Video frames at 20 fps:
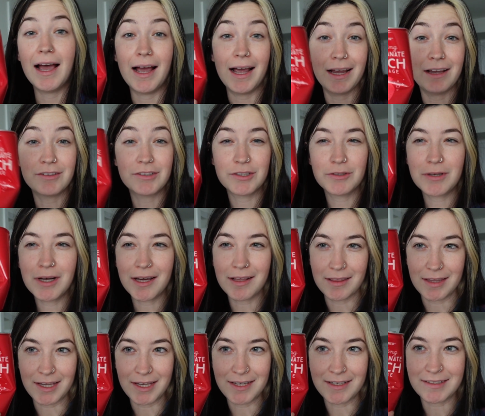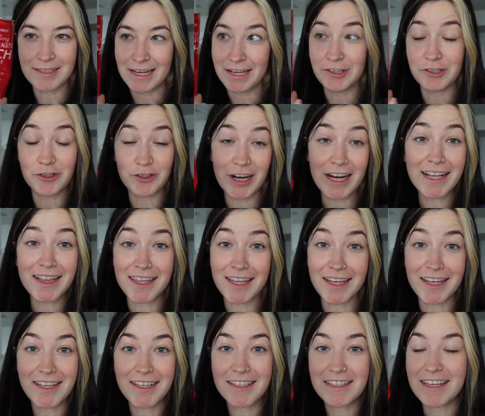I also got these and tried
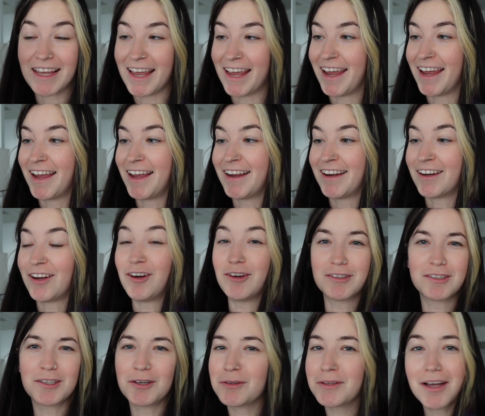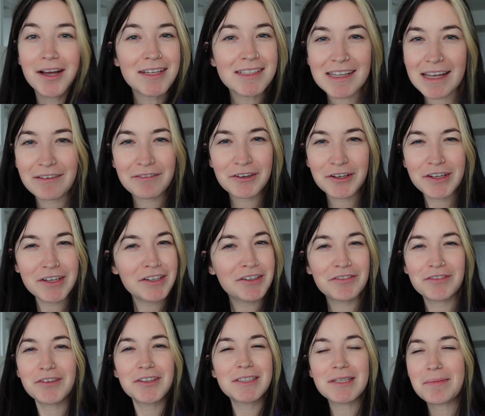these and also lost that
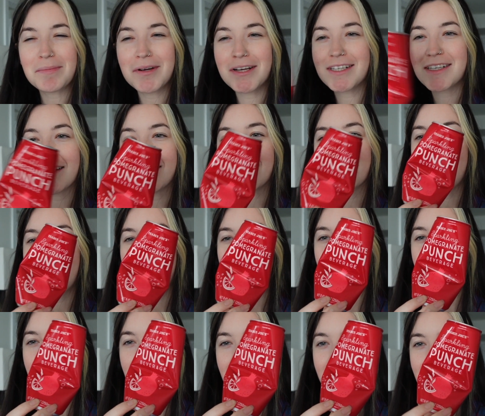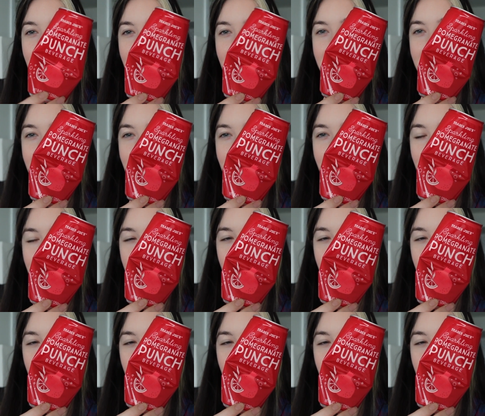footage for some reason, but these are the